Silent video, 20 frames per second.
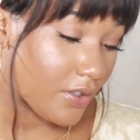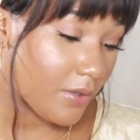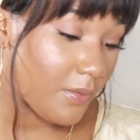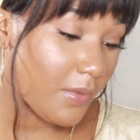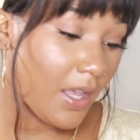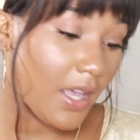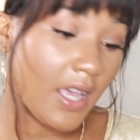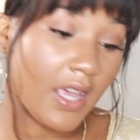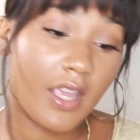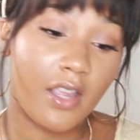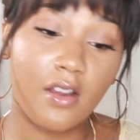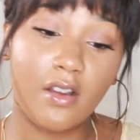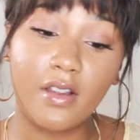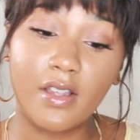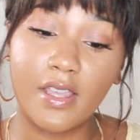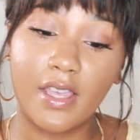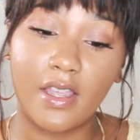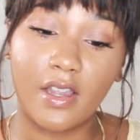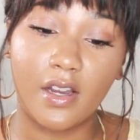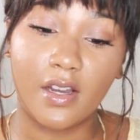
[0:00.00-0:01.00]
some
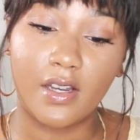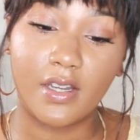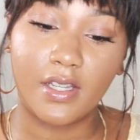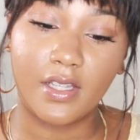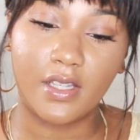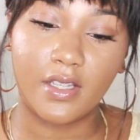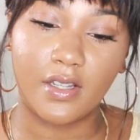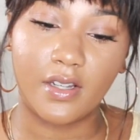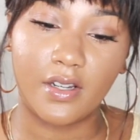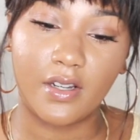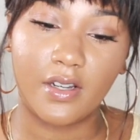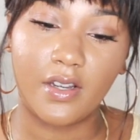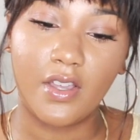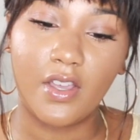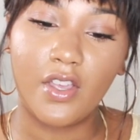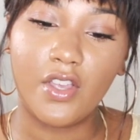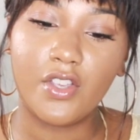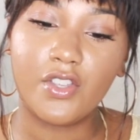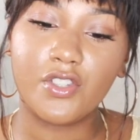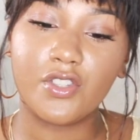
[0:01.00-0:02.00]
hair care in here.
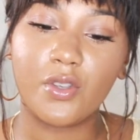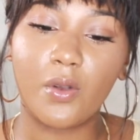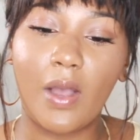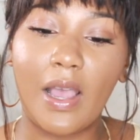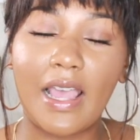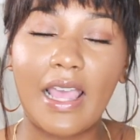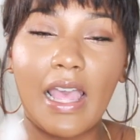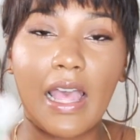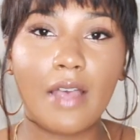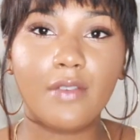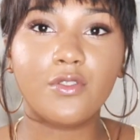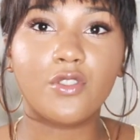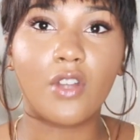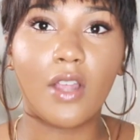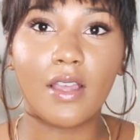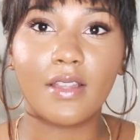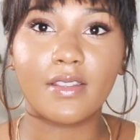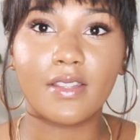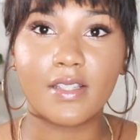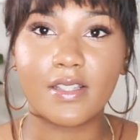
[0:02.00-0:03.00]
So I have
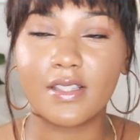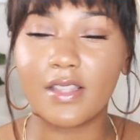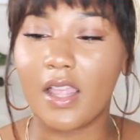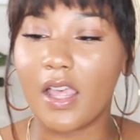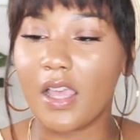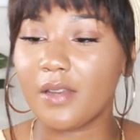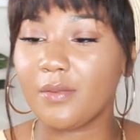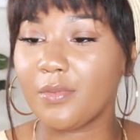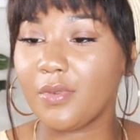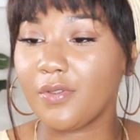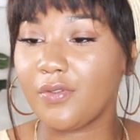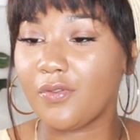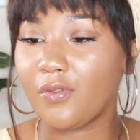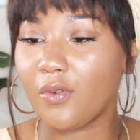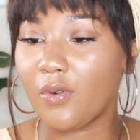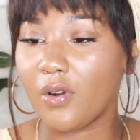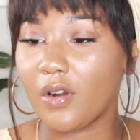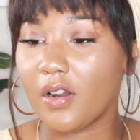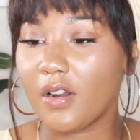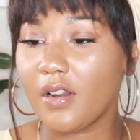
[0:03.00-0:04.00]
tried this line
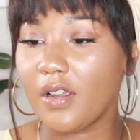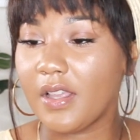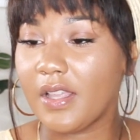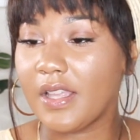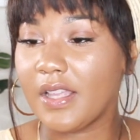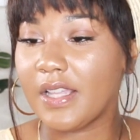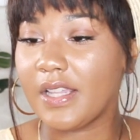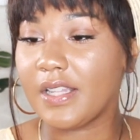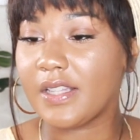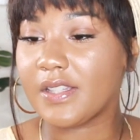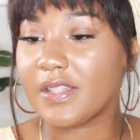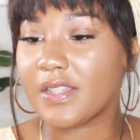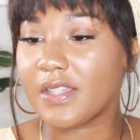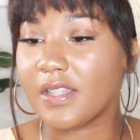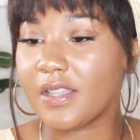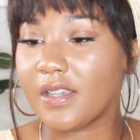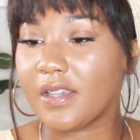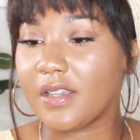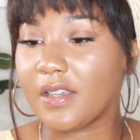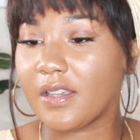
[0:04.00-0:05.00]
before. It's
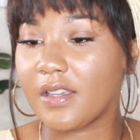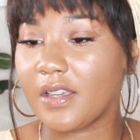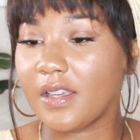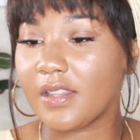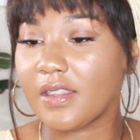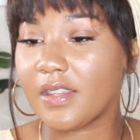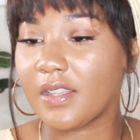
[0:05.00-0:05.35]
the, I